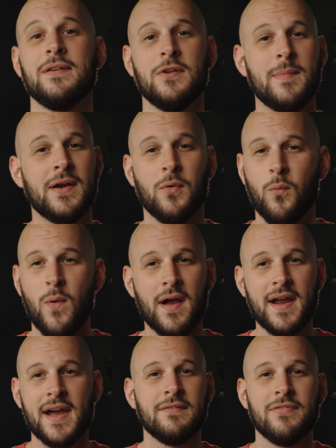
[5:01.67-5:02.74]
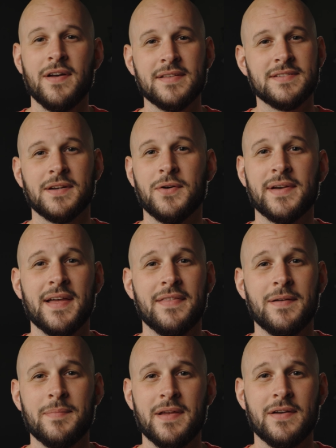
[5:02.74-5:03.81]
no matter what kind of thoughts are going on
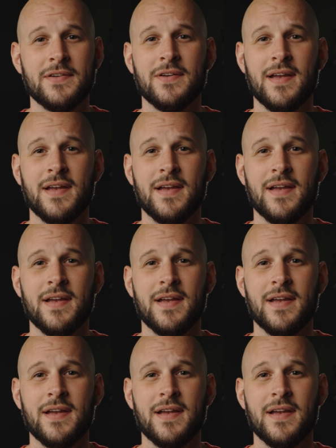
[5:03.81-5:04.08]
up there in your